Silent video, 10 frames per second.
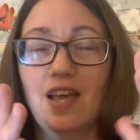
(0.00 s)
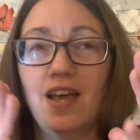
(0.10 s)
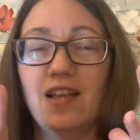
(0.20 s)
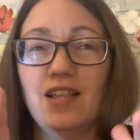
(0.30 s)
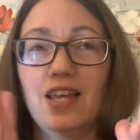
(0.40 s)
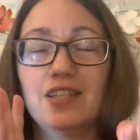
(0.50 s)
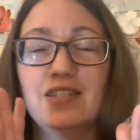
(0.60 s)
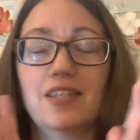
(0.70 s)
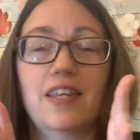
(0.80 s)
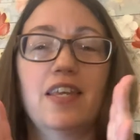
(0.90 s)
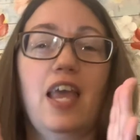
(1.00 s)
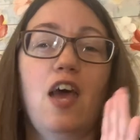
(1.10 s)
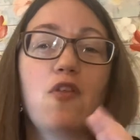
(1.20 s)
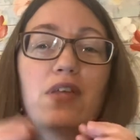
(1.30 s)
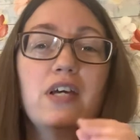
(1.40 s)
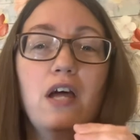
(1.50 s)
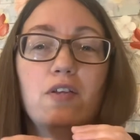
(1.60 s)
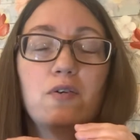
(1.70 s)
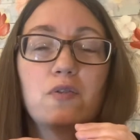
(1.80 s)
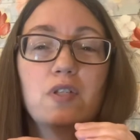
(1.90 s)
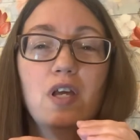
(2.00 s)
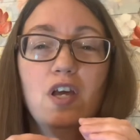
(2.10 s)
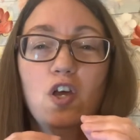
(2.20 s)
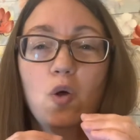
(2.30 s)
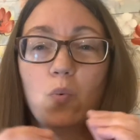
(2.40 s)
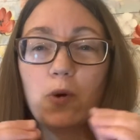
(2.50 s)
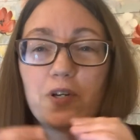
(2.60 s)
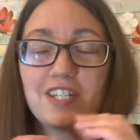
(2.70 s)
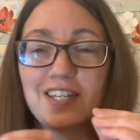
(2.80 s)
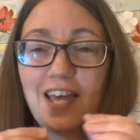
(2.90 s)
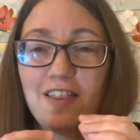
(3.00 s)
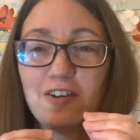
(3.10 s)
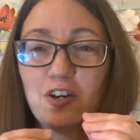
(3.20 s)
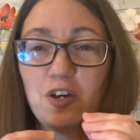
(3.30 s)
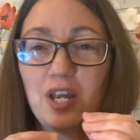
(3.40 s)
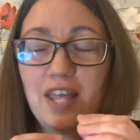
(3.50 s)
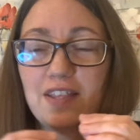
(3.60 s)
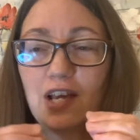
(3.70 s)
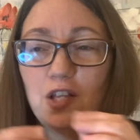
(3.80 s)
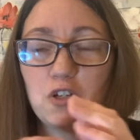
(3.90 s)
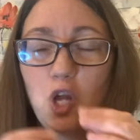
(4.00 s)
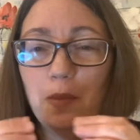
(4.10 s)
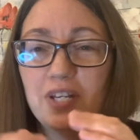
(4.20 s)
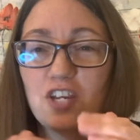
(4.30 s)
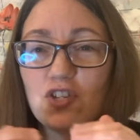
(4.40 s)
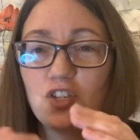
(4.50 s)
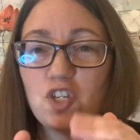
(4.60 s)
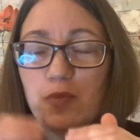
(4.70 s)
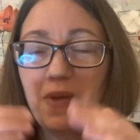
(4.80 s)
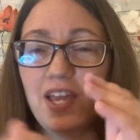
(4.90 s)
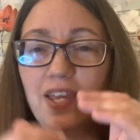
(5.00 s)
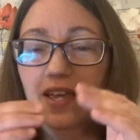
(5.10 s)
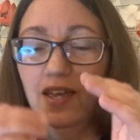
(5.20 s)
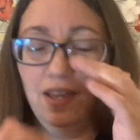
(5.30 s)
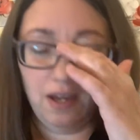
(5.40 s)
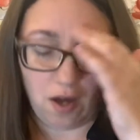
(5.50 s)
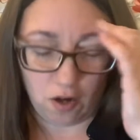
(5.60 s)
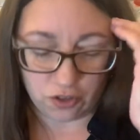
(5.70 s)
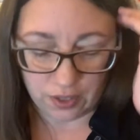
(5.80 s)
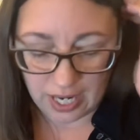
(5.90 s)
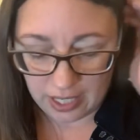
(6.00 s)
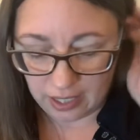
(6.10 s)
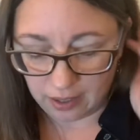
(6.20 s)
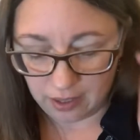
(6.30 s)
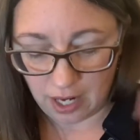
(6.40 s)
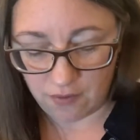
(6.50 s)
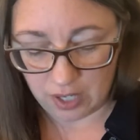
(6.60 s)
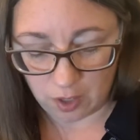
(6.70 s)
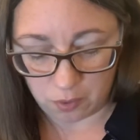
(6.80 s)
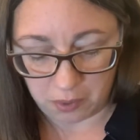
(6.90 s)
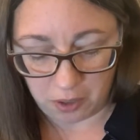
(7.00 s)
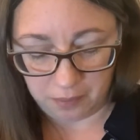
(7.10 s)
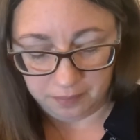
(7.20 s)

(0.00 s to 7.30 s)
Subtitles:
I like seeing how the colors work together and the color combinations just by alternating every other row.